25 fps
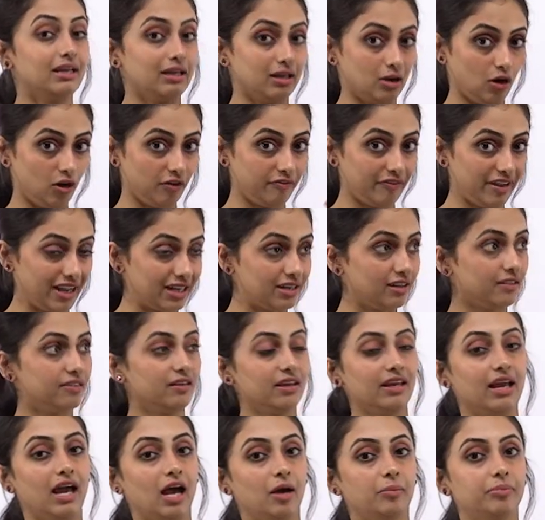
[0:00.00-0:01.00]
of
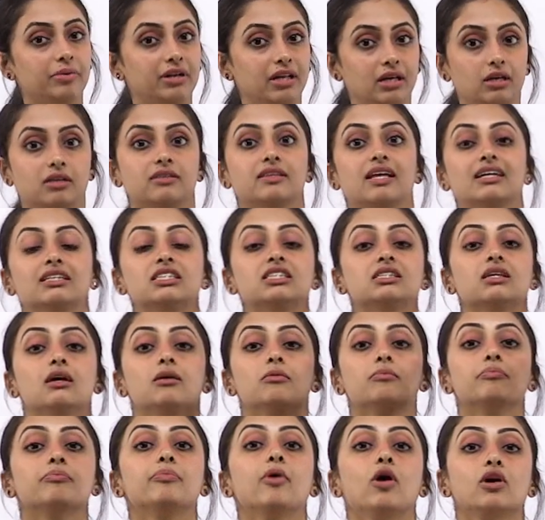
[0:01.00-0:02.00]
anything happening. That's
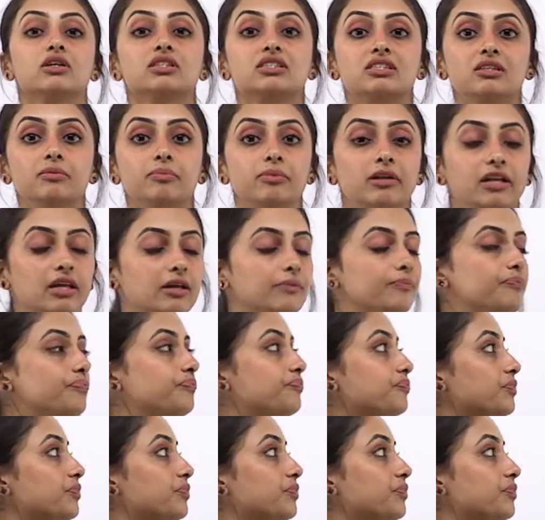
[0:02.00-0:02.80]
possibly.